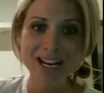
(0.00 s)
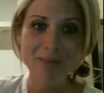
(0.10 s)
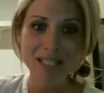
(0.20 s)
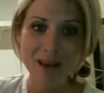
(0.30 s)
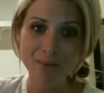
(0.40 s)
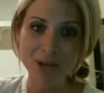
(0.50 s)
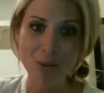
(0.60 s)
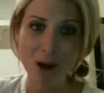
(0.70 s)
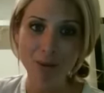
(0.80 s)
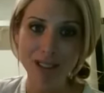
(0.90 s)
my name is Emily
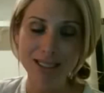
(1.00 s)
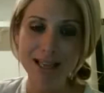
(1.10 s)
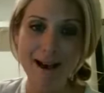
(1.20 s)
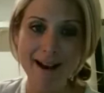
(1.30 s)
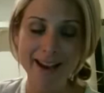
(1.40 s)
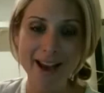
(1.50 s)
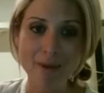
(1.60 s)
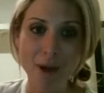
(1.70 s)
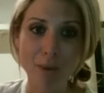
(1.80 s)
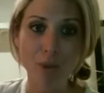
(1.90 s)
Roberts. I
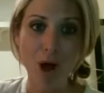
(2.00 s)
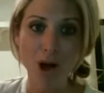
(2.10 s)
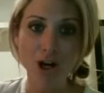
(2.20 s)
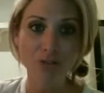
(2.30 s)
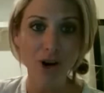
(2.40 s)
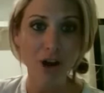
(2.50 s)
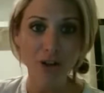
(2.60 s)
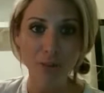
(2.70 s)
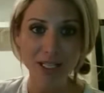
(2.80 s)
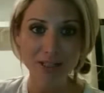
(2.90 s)
am a blogger for
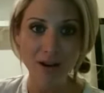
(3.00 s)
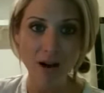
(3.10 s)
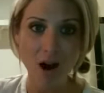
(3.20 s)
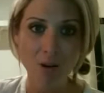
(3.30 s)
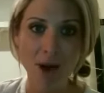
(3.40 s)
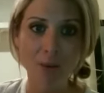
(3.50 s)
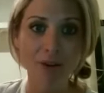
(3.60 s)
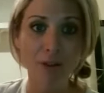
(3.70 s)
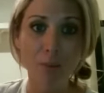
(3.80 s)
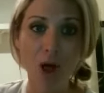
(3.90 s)
HealthyPlace.com. I
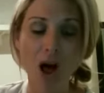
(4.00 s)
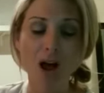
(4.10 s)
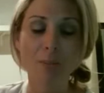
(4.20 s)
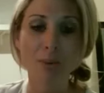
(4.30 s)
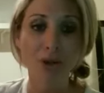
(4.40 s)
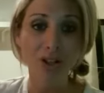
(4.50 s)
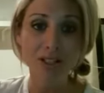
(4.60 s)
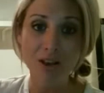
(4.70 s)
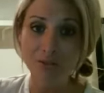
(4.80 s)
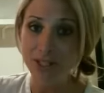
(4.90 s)
write the blog Building
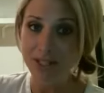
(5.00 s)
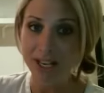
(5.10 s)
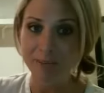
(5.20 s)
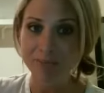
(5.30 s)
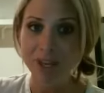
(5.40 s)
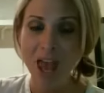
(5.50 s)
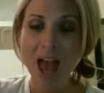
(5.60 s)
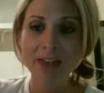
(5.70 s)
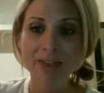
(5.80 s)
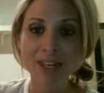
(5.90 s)
Self-Esteem.
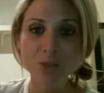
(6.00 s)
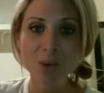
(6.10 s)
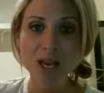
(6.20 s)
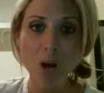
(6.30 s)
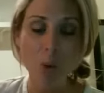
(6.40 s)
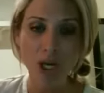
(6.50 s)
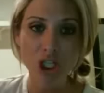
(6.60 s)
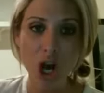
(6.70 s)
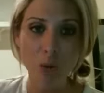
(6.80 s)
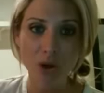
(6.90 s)
This week I want
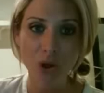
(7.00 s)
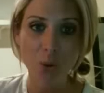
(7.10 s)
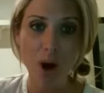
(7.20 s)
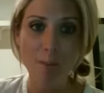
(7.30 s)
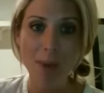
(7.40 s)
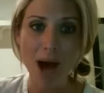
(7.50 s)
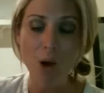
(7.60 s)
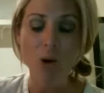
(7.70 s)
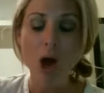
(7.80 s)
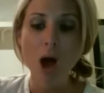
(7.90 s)
to talk with you
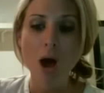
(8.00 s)
about